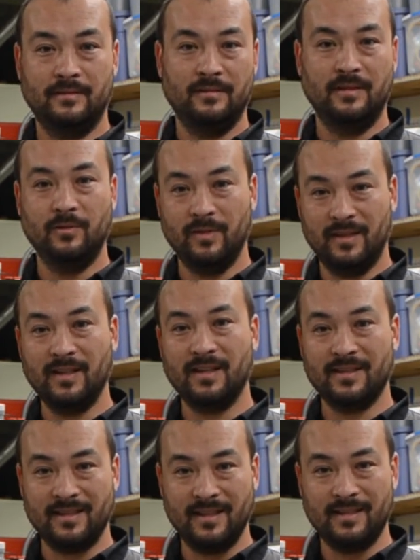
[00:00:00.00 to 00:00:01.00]
You would think
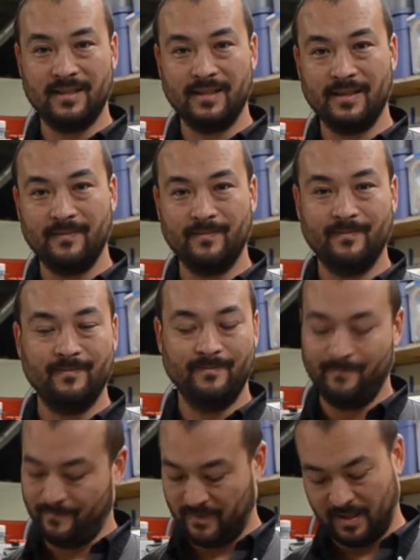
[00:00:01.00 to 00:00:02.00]
it's easy.
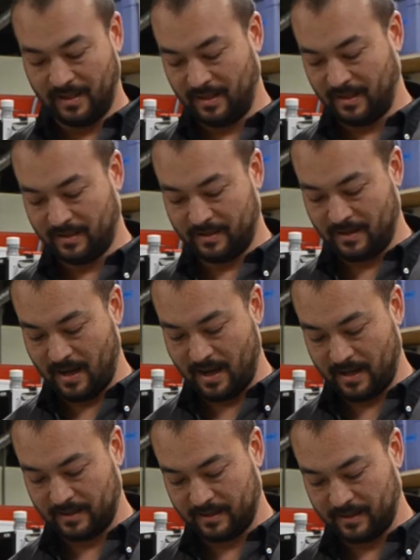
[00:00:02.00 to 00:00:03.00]
It's
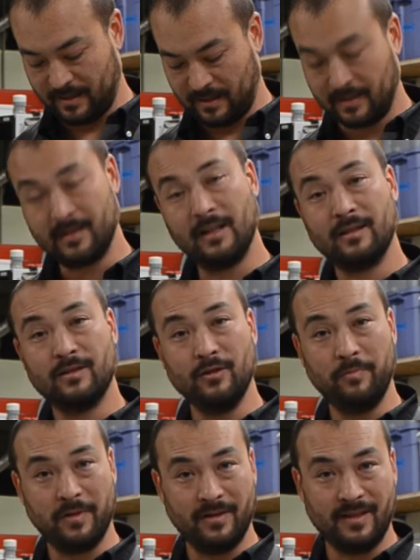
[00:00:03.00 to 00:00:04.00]
not
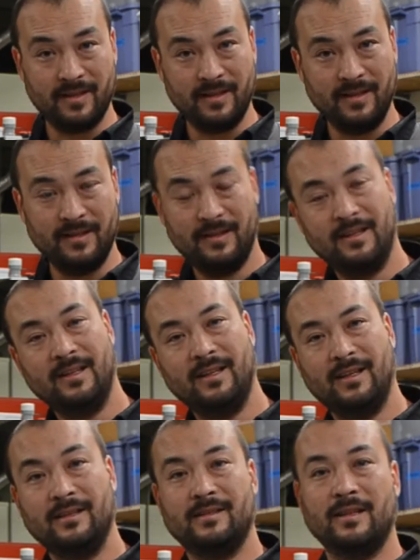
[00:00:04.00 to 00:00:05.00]
super easy.
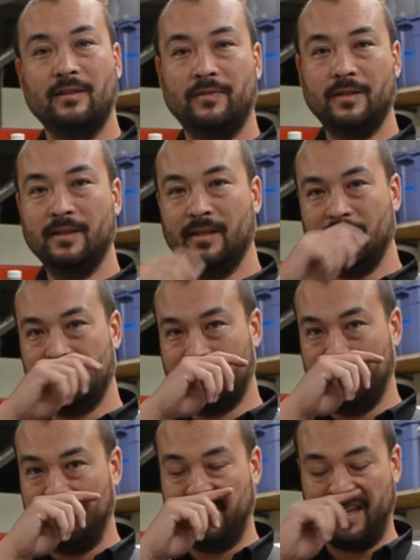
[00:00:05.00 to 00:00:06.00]
It's definitely a
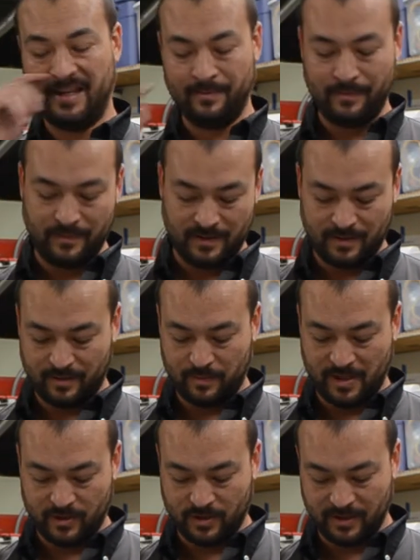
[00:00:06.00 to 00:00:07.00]
skill game,
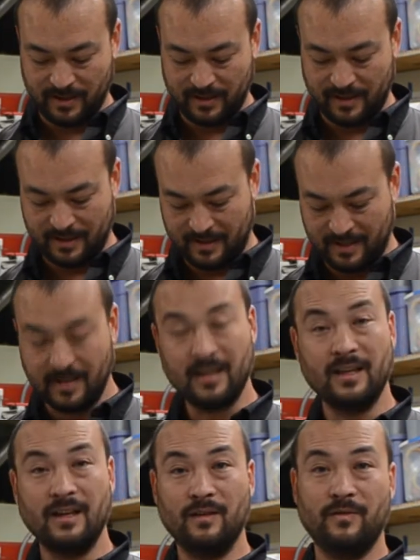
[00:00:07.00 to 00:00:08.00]
especially
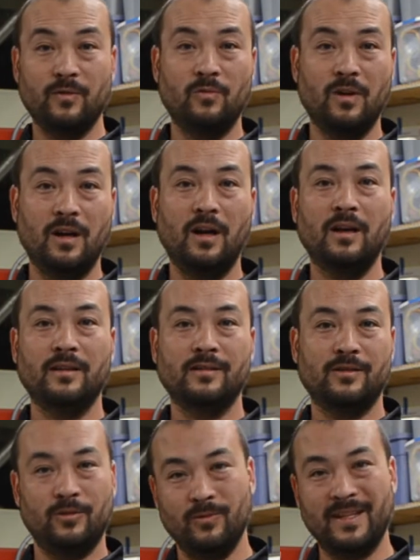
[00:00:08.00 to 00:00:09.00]
if you want
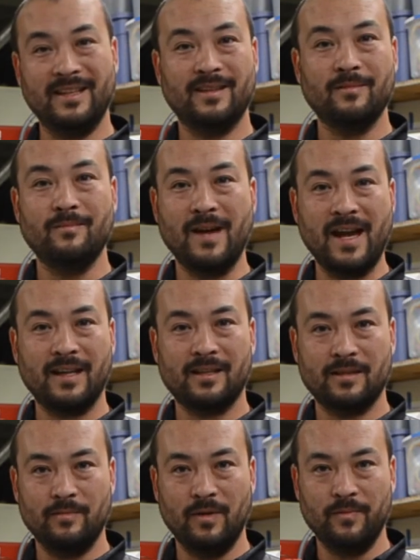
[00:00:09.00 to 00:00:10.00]
to get the
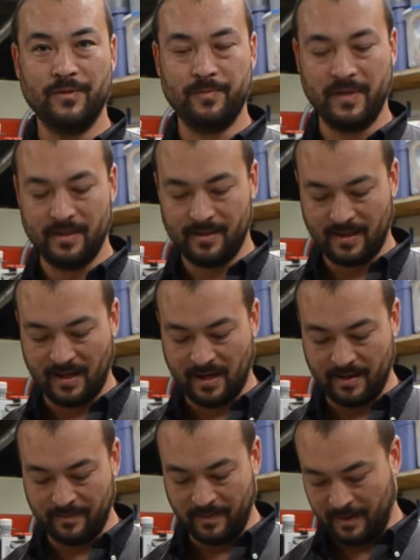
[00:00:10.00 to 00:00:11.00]
maximum spin
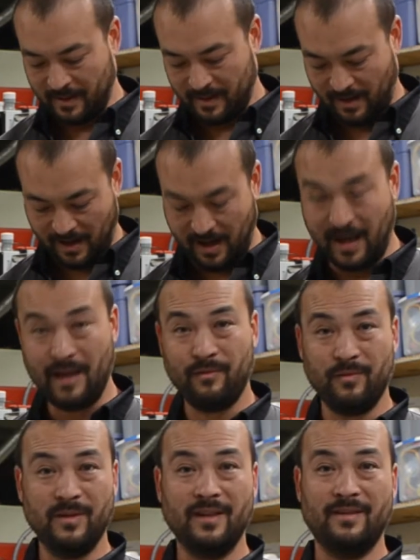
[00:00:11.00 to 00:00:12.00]
time. Now, I haven't
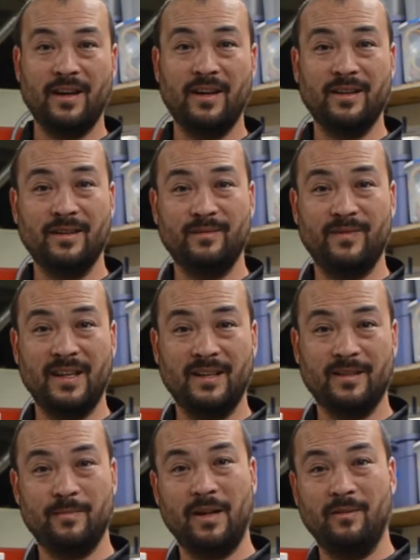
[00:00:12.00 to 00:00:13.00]
really thought in advance
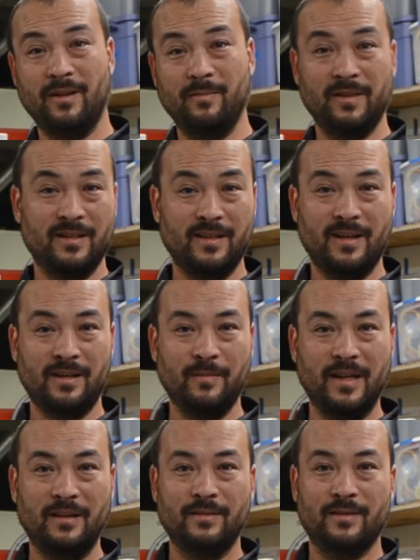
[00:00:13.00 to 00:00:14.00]
about what I'm going to talk
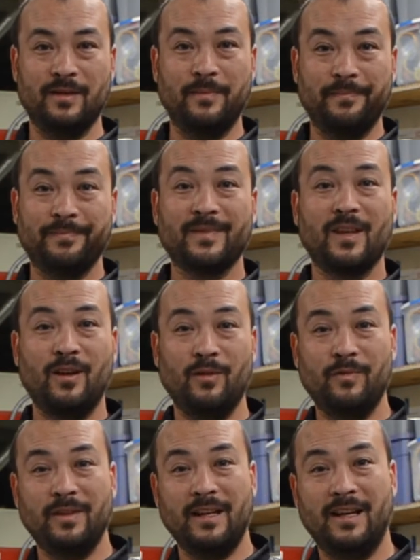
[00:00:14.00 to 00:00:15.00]
about, so
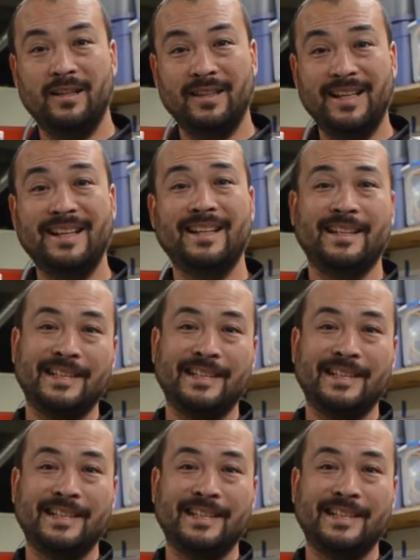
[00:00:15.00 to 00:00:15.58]
hopefully I'll